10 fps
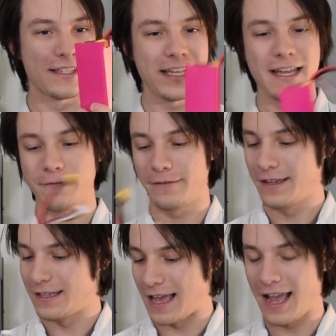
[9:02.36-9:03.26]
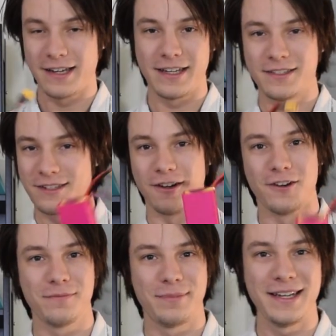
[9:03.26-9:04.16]
safe, and it's
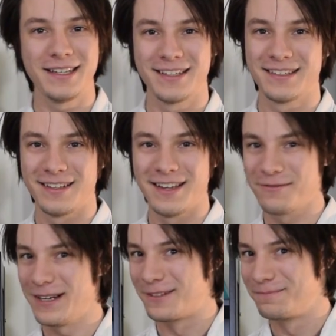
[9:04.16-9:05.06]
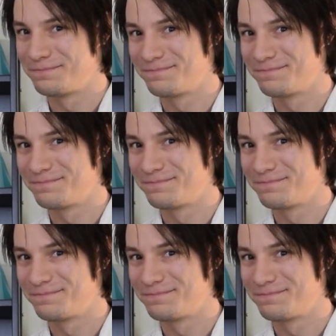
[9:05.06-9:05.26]
hot pink as well.